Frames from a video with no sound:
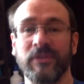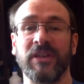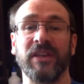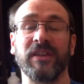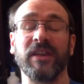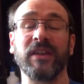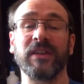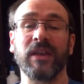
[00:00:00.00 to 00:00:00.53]
and
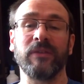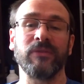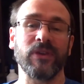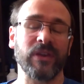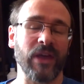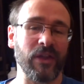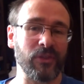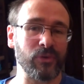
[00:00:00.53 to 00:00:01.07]
it did give you
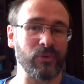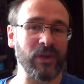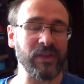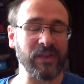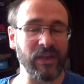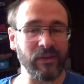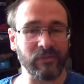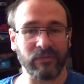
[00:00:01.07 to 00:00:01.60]
that
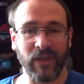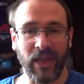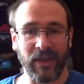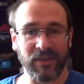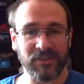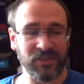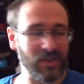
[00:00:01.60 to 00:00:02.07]
3D effect.